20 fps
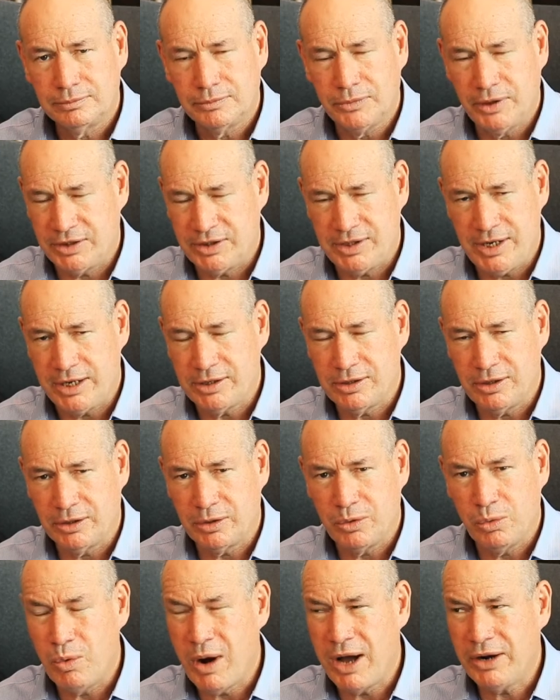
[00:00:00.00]
That sounds
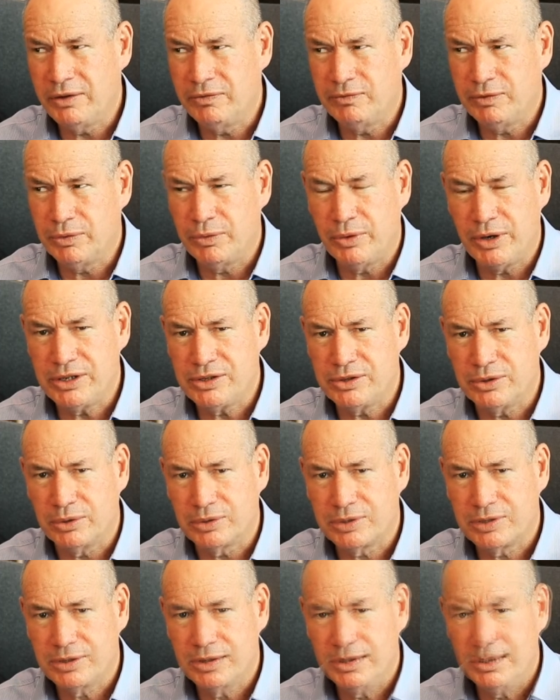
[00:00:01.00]
like a wonderful
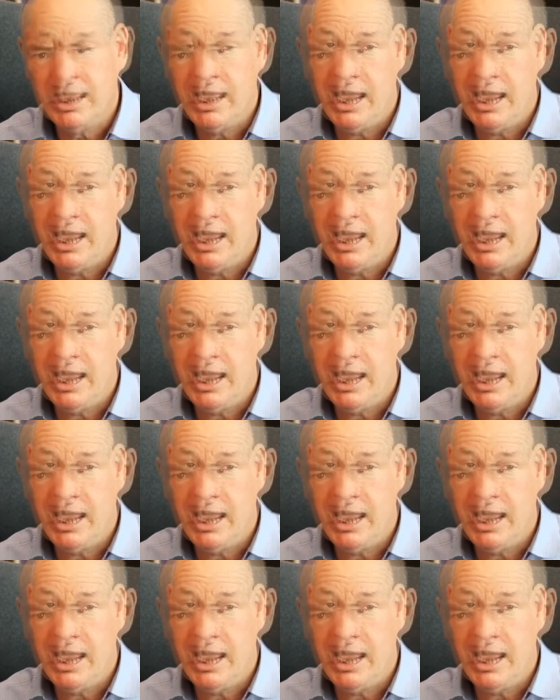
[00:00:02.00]
resource.